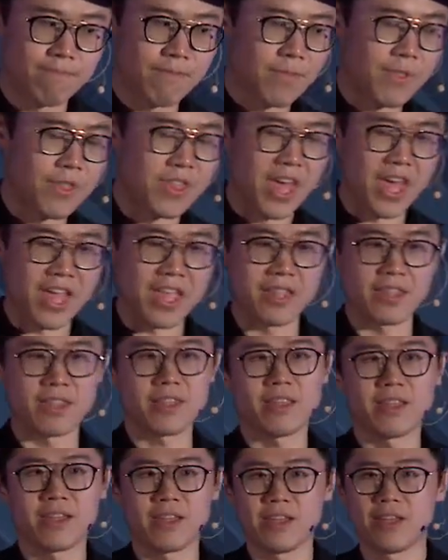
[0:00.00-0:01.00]
than
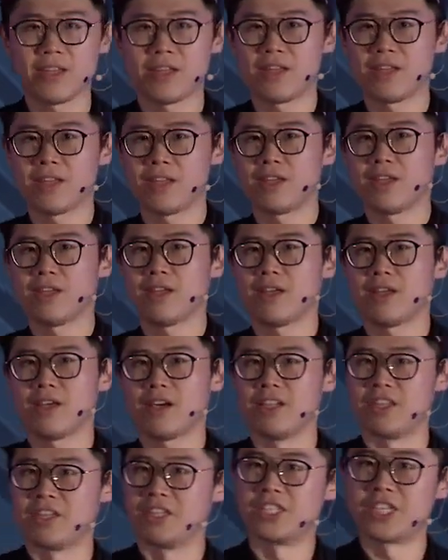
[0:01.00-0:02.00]

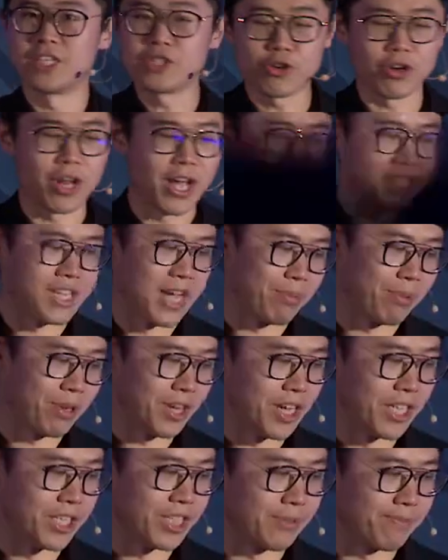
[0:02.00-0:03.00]
a decentralized
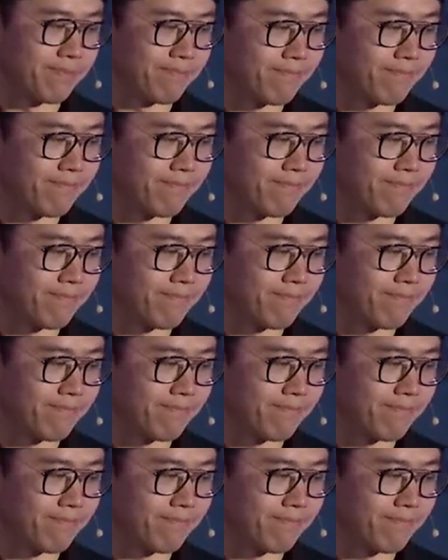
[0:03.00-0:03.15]
application.